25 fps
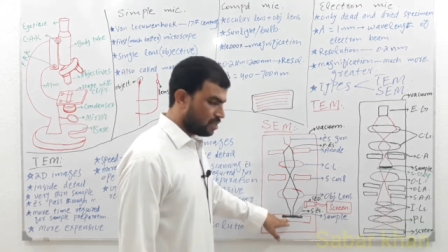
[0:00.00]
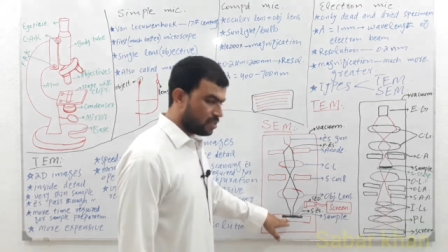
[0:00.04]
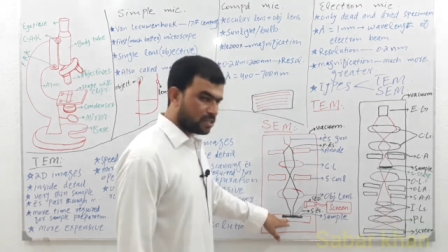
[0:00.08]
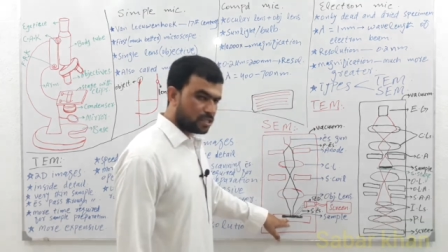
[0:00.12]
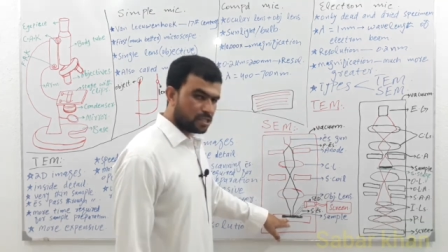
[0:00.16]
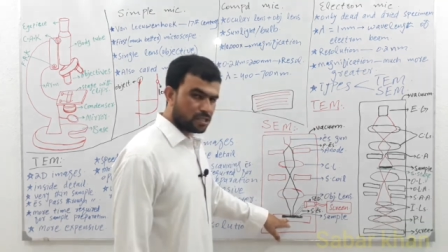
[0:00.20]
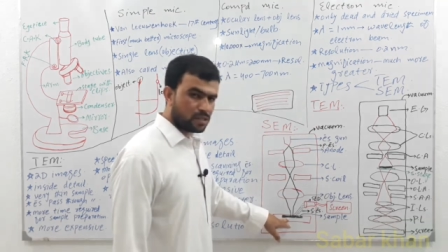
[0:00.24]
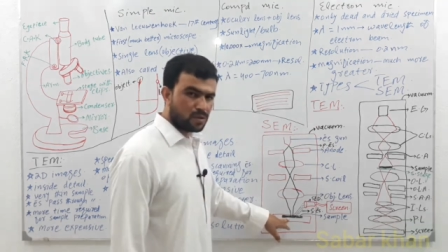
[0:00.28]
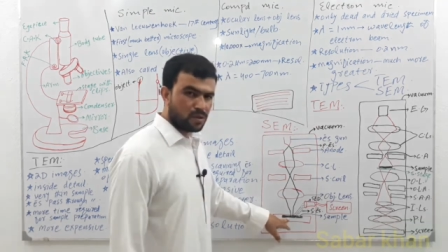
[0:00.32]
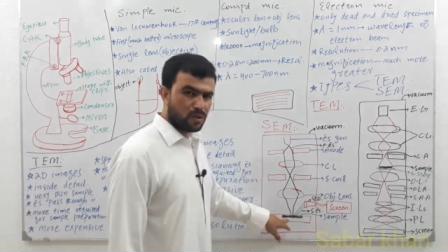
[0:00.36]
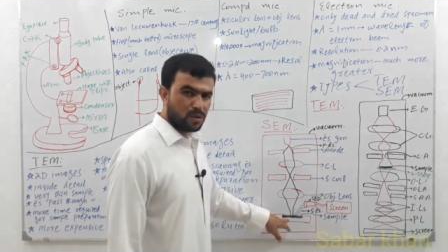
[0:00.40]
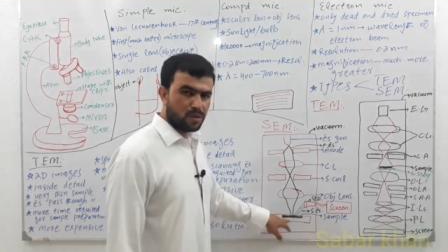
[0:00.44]

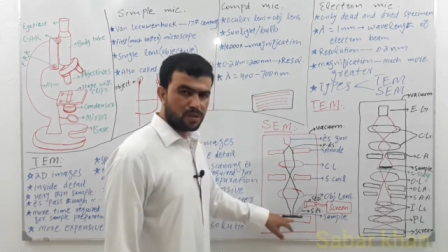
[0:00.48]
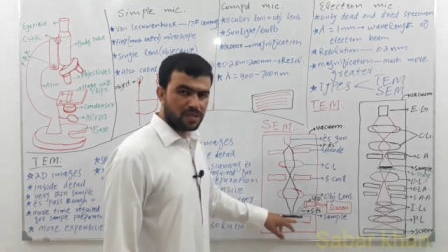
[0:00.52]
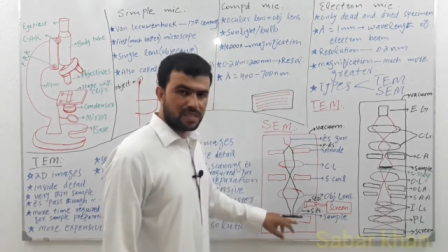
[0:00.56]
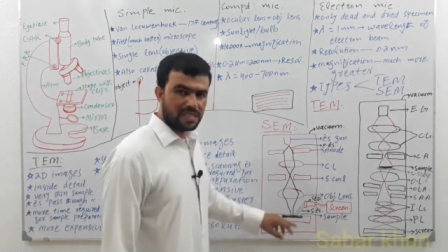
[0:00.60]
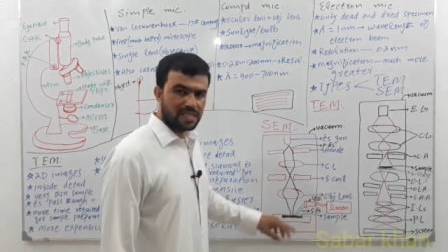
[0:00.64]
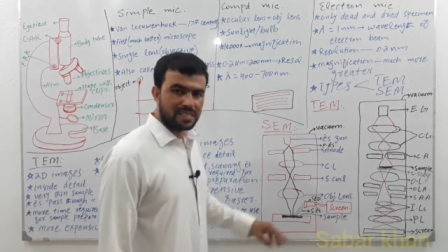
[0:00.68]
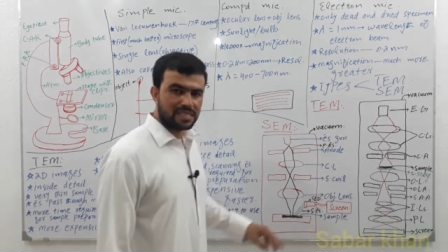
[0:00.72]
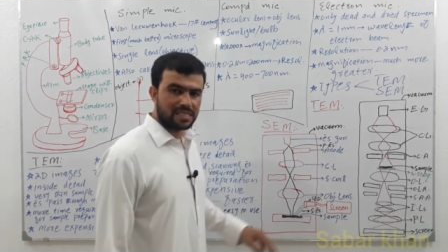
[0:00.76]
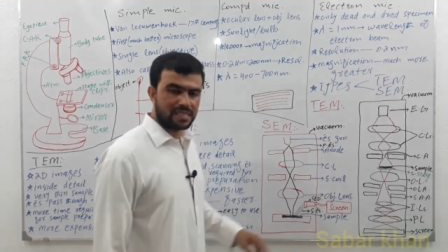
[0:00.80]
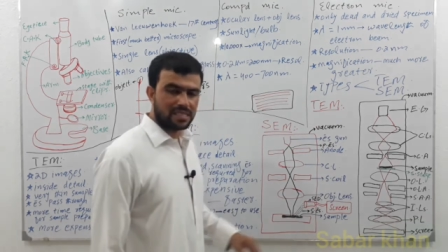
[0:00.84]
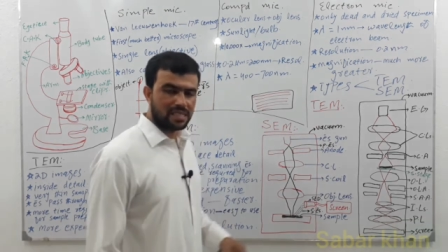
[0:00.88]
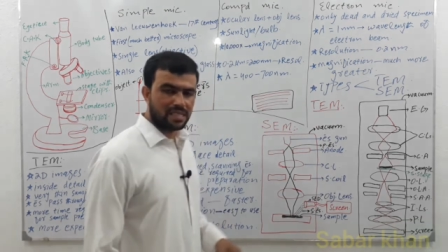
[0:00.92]
so
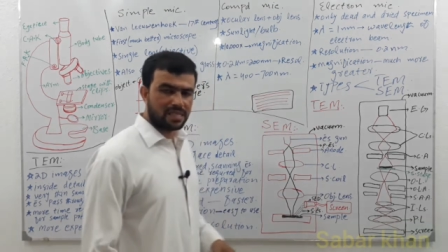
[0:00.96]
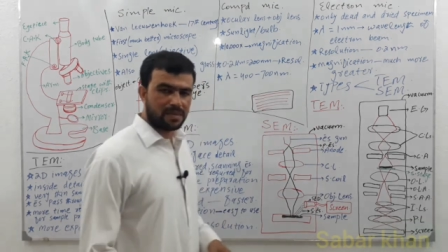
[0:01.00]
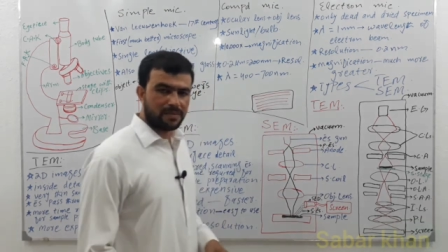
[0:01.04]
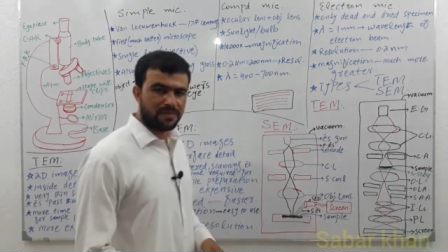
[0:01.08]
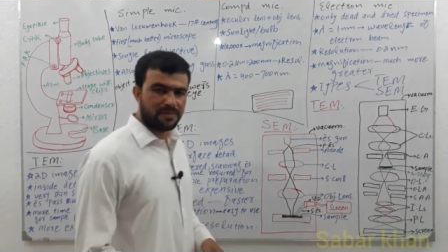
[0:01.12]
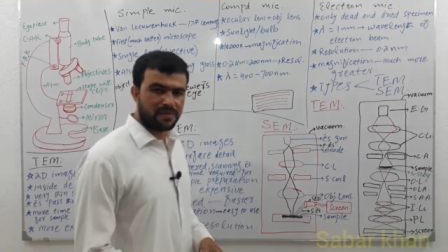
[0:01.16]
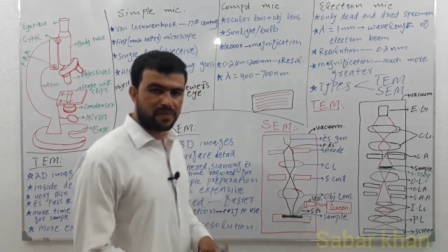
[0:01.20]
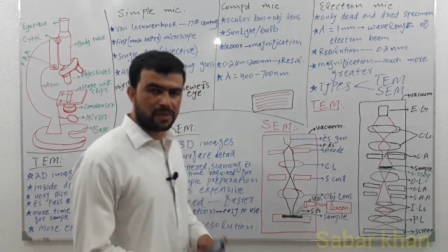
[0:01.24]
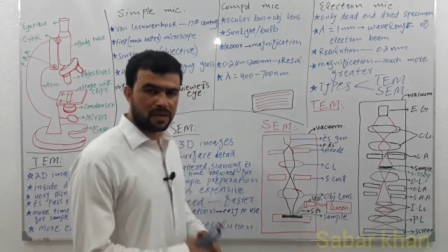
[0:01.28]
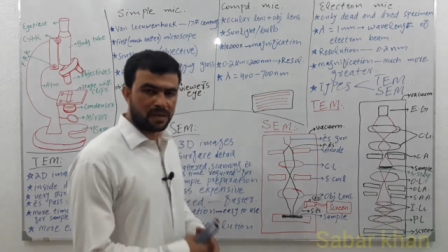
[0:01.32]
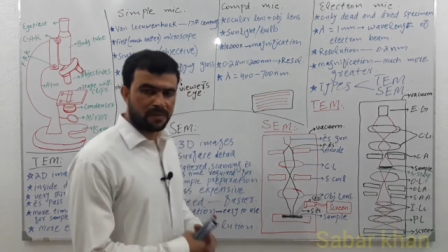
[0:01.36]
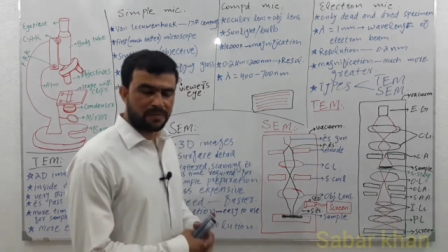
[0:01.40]
this
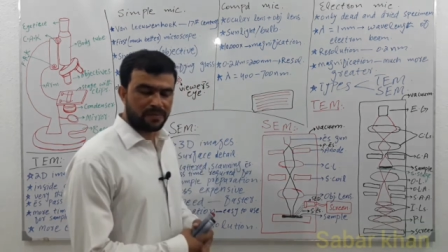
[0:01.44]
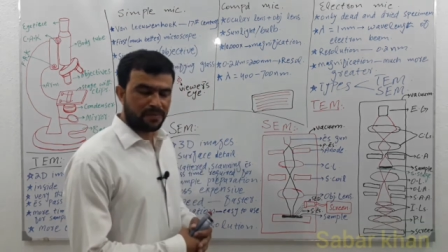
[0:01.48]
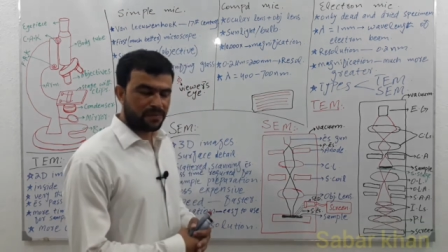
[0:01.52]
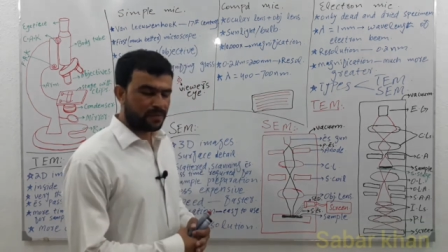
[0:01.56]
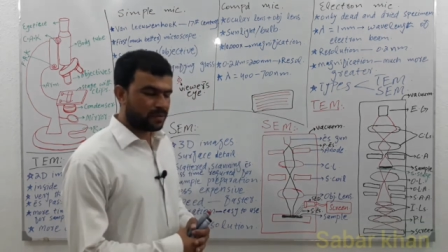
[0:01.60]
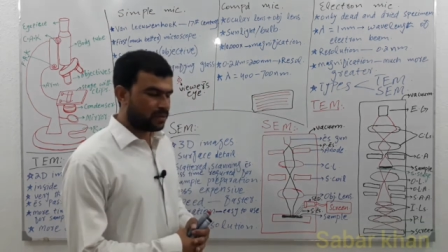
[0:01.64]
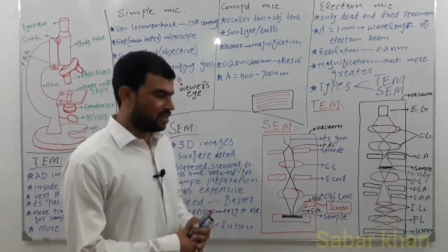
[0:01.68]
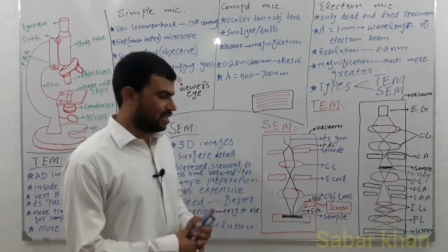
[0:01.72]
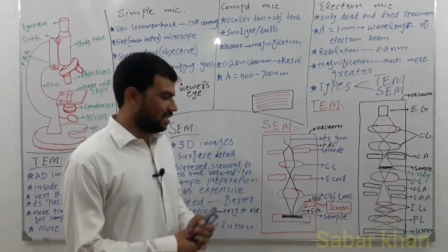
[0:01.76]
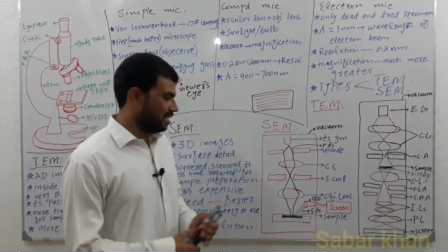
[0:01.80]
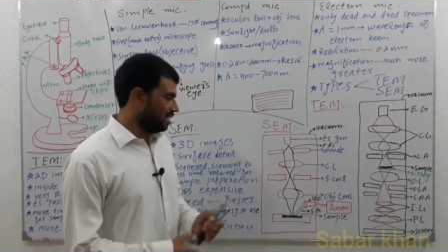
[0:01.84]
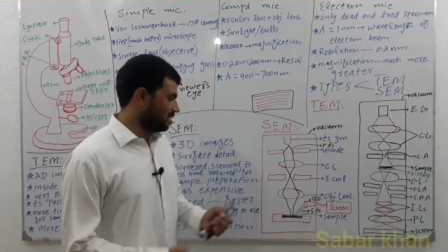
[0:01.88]
from
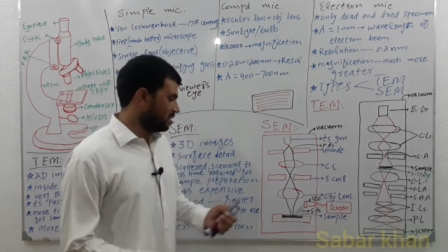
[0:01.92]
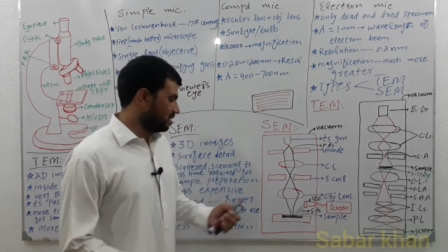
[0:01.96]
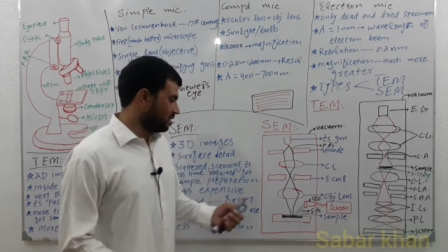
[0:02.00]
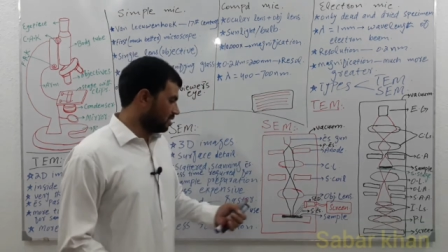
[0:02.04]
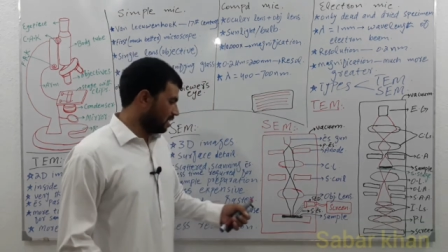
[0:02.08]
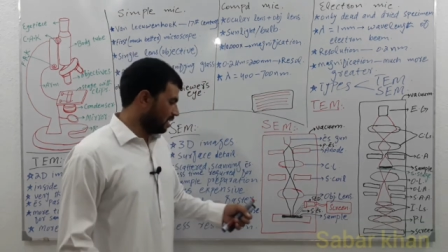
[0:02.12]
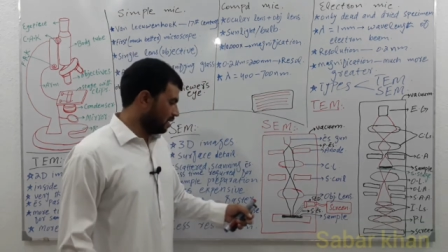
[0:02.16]
it